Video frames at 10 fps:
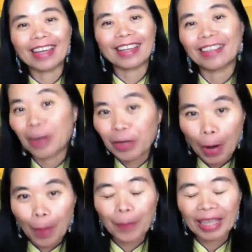not
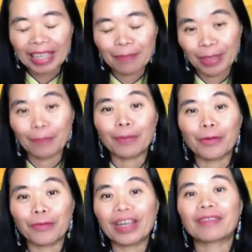many people
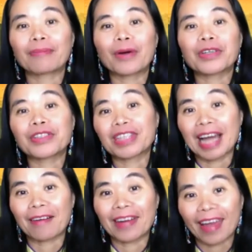read poetry
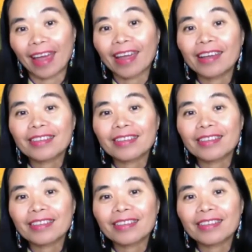nowadays.